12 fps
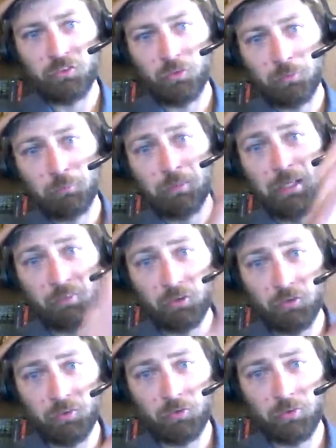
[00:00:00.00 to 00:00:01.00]
then we have
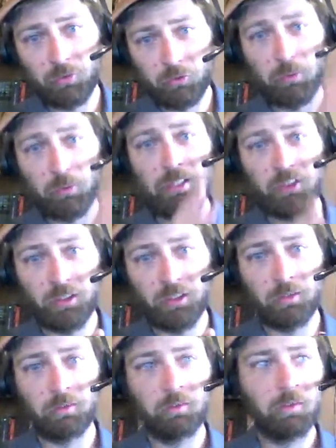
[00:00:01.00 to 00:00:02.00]
this
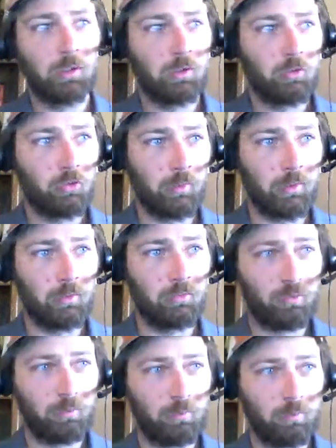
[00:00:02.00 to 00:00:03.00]
ranching sort of